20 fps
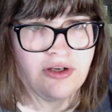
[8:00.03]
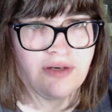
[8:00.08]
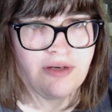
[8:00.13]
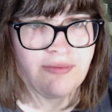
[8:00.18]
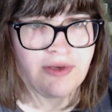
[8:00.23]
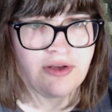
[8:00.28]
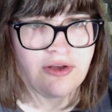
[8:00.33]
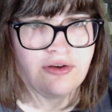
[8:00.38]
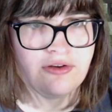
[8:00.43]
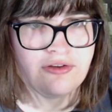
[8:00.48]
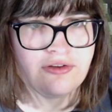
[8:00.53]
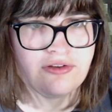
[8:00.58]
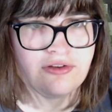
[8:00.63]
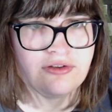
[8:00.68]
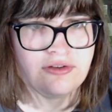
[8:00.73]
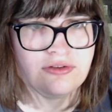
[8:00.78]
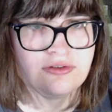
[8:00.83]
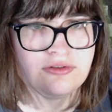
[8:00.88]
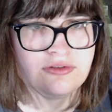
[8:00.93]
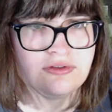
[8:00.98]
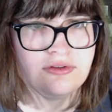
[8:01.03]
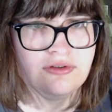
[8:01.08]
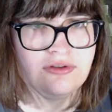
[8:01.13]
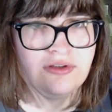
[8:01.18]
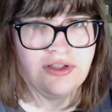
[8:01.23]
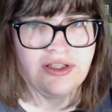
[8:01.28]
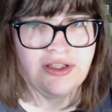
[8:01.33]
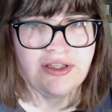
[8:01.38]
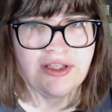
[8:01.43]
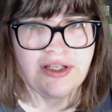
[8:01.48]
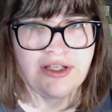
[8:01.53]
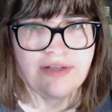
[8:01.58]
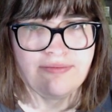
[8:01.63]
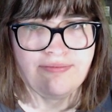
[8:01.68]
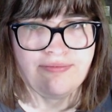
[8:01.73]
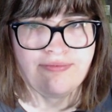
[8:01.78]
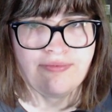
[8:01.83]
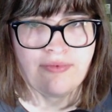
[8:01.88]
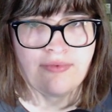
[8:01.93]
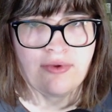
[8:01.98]
cursor, delete that,
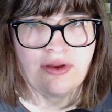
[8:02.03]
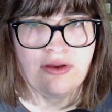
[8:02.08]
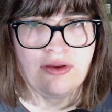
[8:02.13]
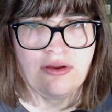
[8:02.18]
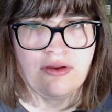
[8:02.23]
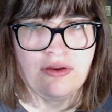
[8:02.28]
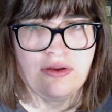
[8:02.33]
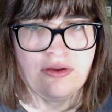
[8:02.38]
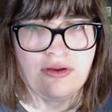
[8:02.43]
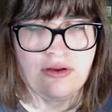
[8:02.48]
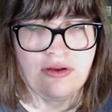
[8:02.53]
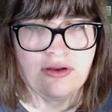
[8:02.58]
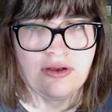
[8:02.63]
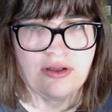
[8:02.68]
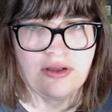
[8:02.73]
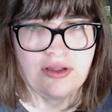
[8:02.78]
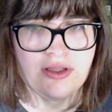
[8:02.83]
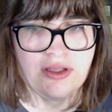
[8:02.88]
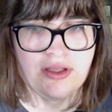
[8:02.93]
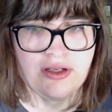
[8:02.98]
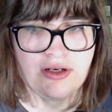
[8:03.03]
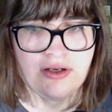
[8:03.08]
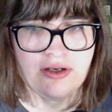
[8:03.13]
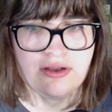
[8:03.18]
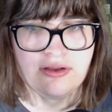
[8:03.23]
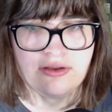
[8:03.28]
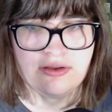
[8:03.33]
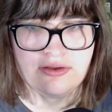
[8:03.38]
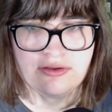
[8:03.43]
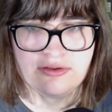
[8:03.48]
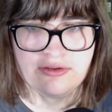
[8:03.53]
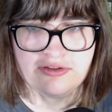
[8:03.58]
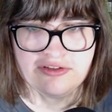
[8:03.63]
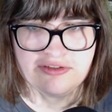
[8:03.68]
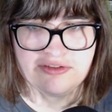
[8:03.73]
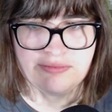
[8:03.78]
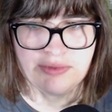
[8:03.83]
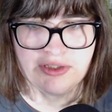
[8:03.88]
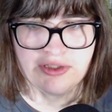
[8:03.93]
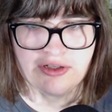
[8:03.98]
and then
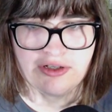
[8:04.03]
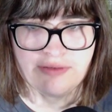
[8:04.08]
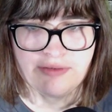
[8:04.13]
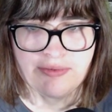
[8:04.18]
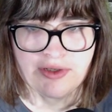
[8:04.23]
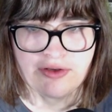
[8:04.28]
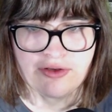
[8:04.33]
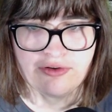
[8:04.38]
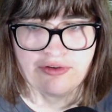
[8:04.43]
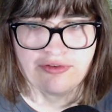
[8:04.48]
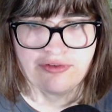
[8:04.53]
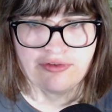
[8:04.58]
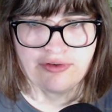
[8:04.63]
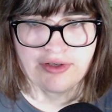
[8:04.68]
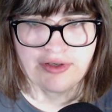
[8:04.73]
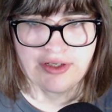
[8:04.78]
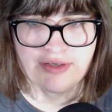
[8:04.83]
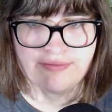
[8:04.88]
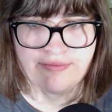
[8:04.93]
split item cursor again,